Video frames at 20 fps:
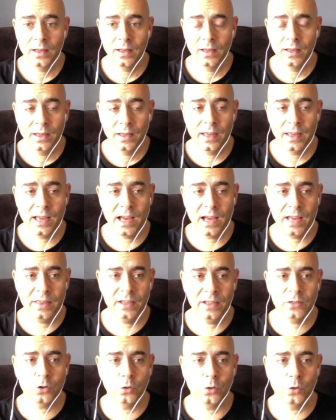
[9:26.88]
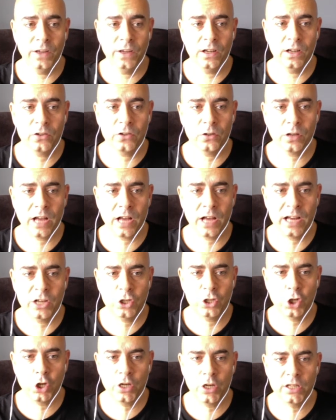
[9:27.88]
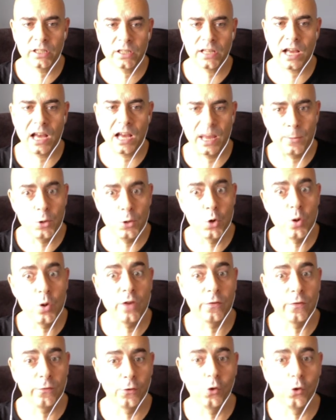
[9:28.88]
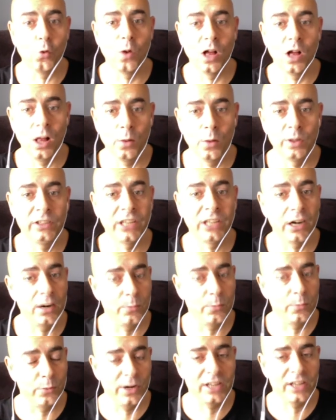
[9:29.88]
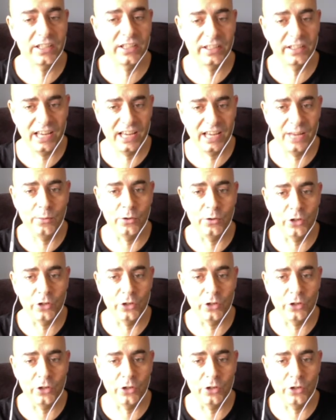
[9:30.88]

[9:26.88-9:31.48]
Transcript: Yeah, I think Tofik also kind of took his time knowing full well what Darren brings to the table.